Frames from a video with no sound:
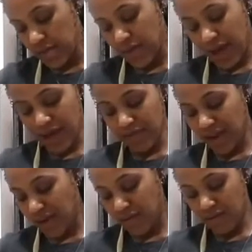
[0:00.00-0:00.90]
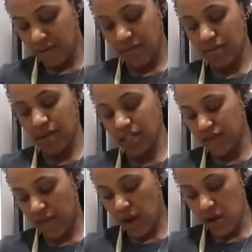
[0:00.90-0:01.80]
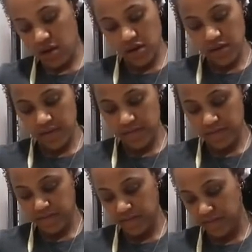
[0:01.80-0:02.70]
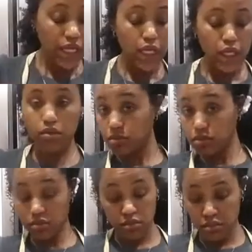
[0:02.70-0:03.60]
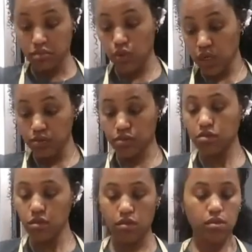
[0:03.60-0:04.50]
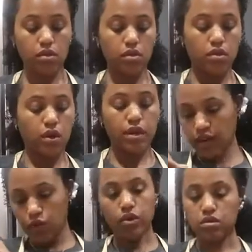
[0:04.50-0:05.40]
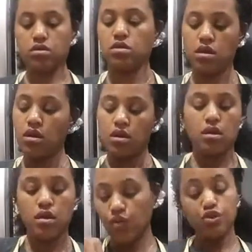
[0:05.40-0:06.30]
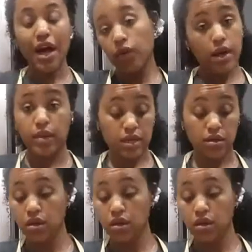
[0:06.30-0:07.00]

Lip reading: And we're gonna mix it up with our hands. I don't know if she washed them. Don't take my word for it. You're gonna have to ask her.